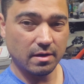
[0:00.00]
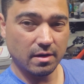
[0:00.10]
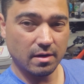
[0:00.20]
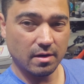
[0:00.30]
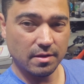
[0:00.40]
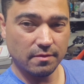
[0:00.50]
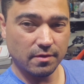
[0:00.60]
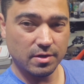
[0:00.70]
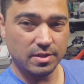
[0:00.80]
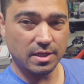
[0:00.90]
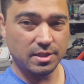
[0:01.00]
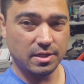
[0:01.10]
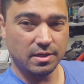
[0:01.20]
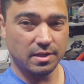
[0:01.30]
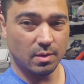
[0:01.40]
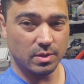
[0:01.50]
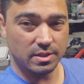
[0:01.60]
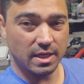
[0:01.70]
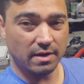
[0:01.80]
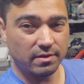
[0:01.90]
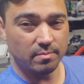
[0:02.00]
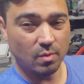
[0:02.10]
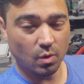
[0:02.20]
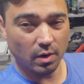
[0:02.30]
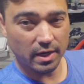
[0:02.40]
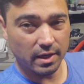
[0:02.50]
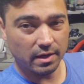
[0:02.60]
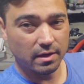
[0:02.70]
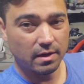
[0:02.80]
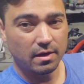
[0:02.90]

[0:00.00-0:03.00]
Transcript: on the first session, and there was definitely more in it.